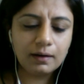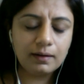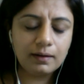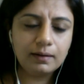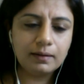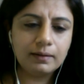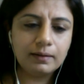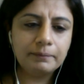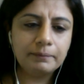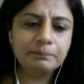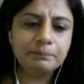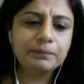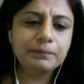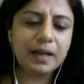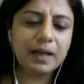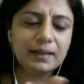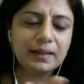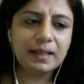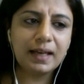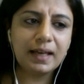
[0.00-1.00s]

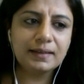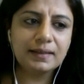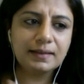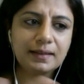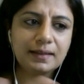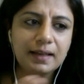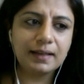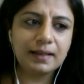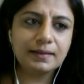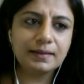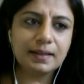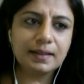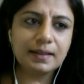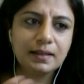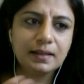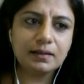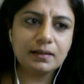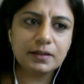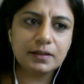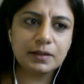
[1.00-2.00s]
I think as the
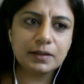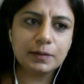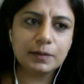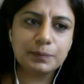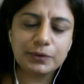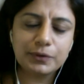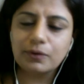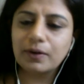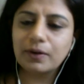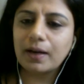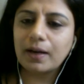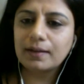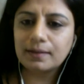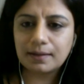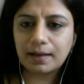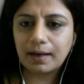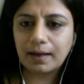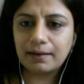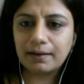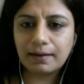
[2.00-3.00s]
years
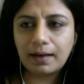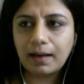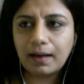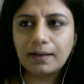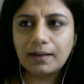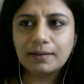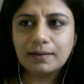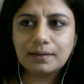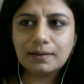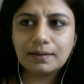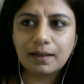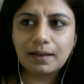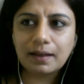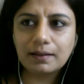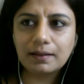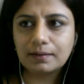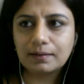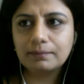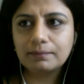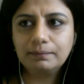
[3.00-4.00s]
progressed, I realized
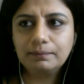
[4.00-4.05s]
that